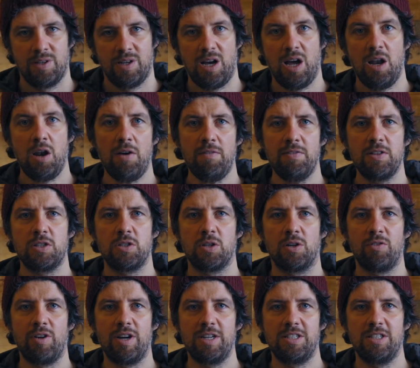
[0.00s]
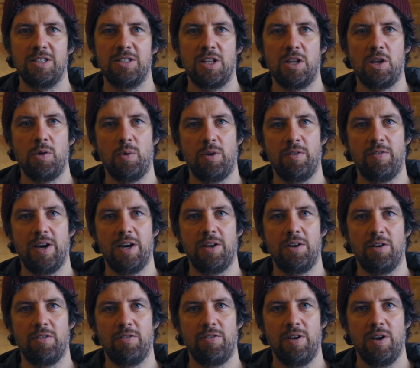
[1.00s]
A lot of the songwriters that you would have heard
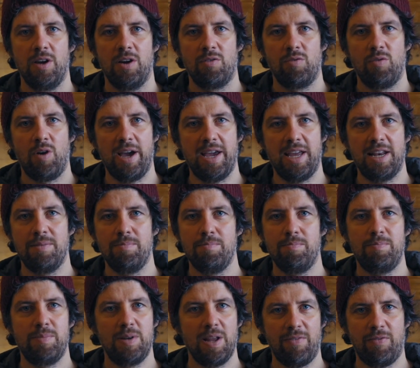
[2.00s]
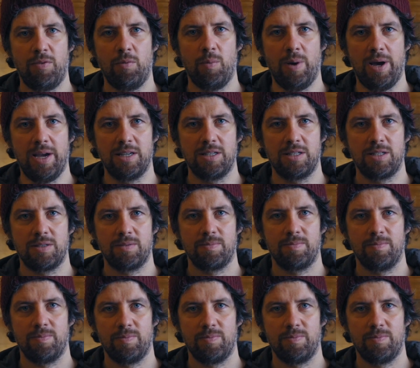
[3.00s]
of write in different ways.